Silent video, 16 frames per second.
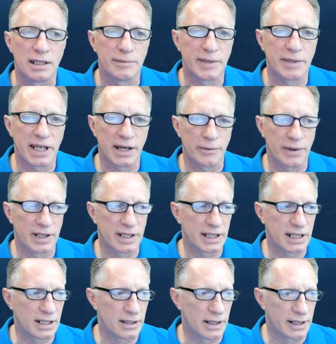Let me get rid of
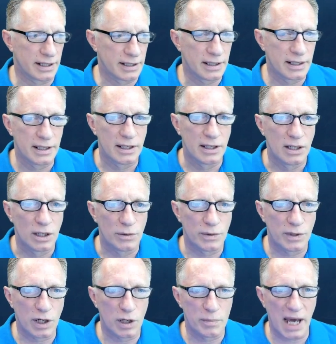the clutter.
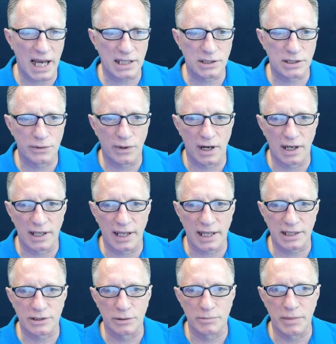We'll go back to our
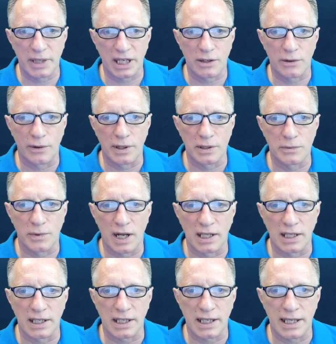Electrum Bitcoin
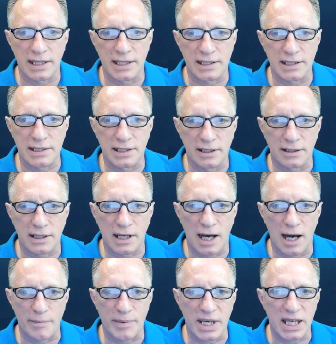wallet, hit this little
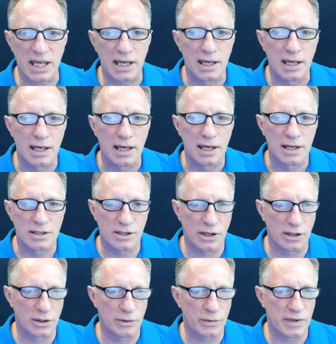copy
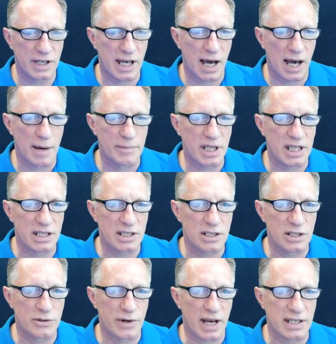so that we copy
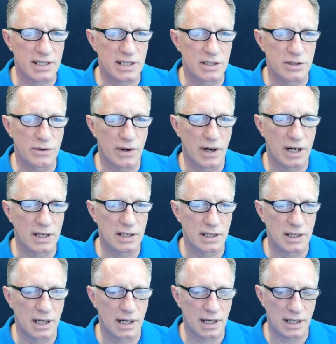this address into our
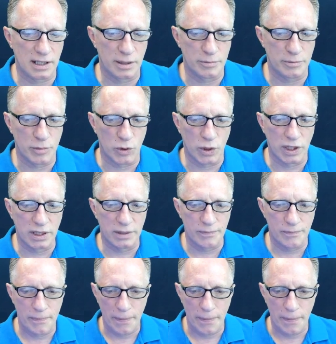clipboard,